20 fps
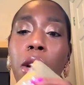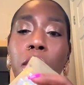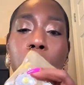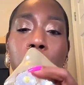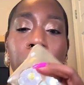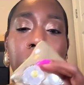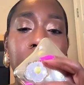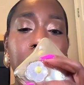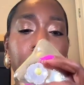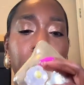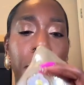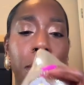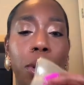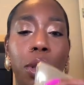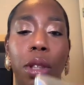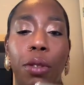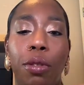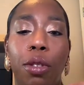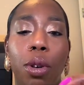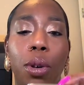Really
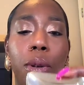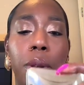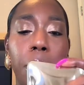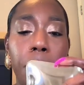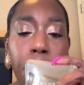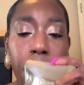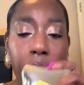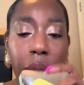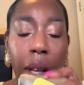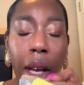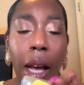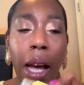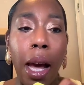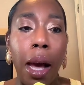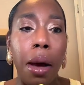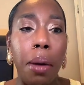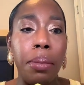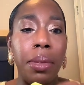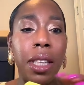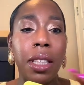beautiful.
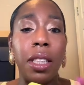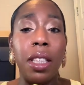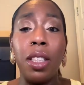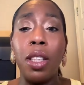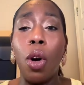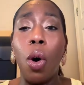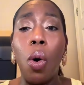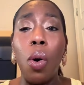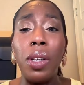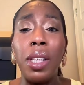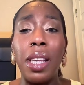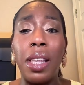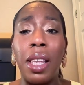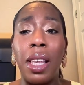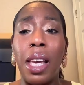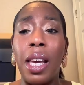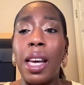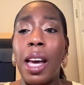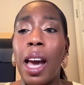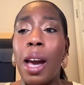This is the only
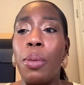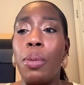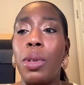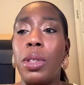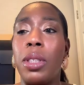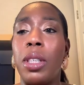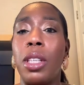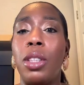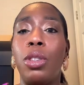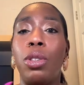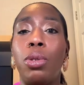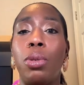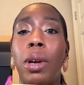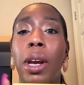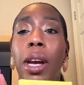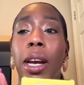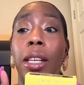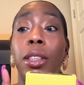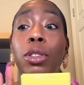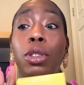thing I was
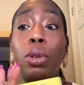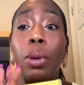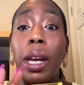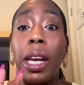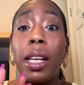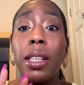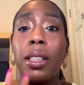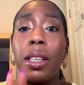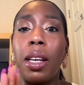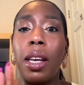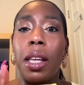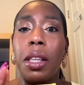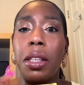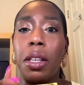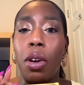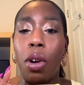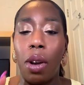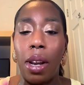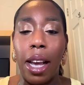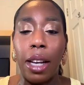intrigued in the
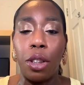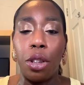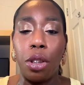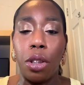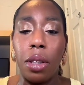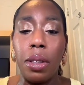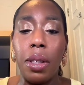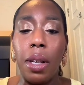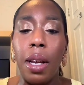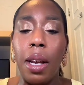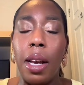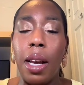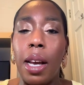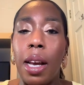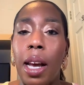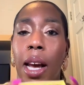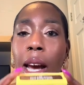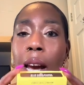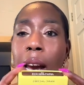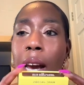collection,
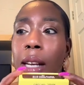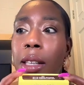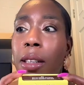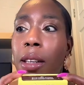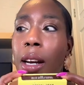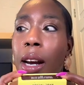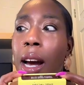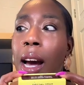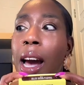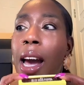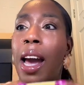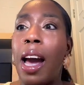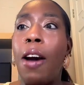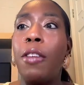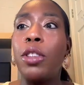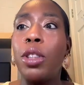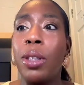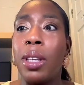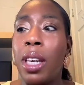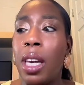and I
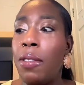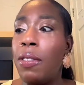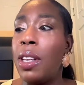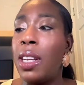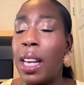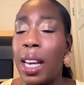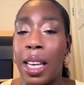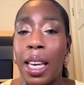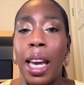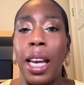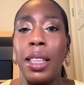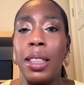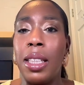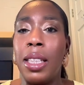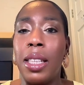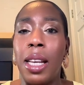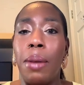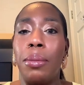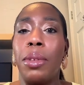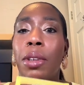have to give it again to
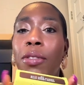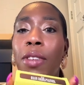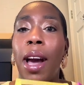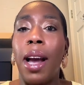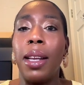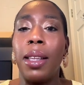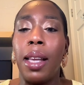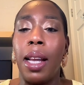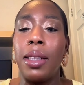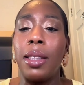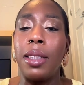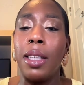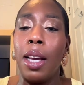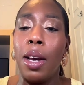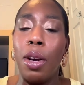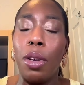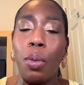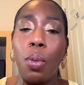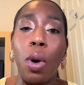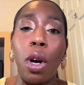them. The fact that
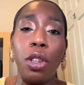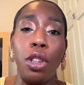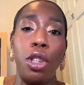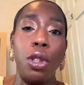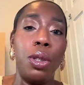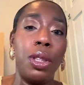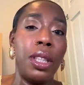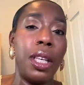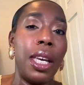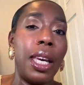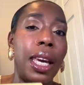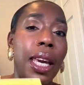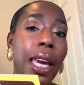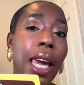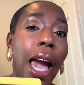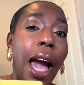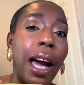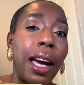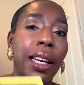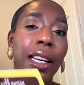what you see
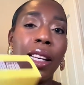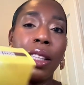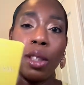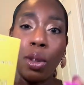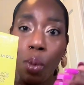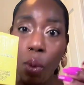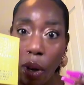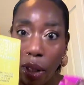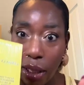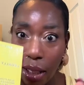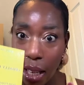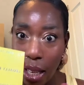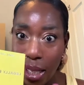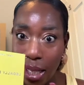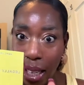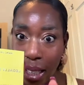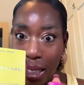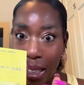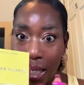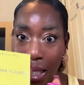here is what is
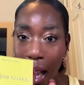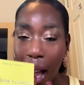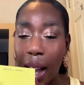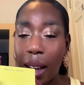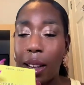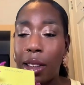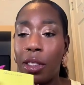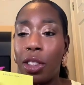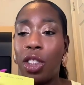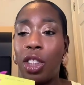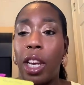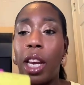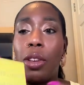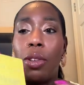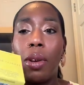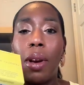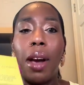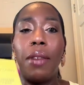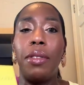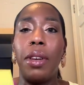exactly the shade
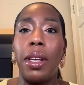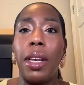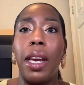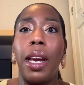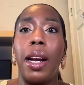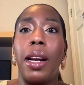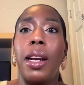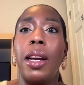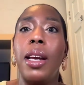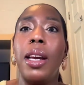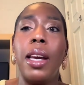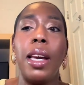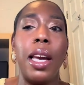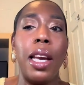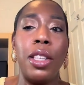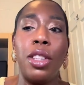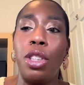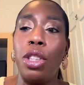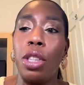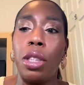you have in here.
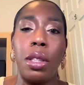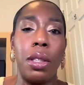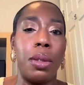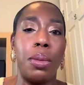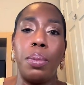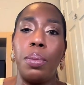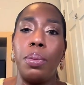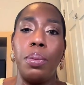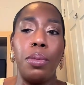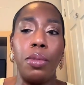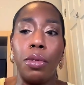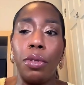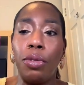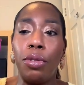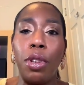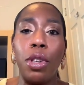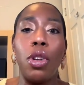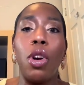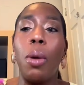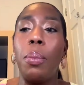It's just
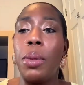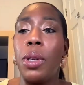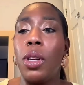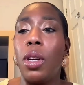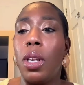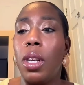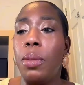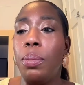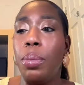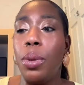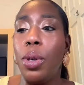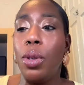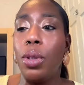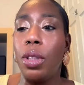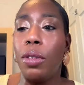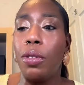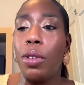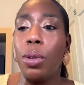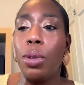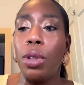phenomenal and beautiful.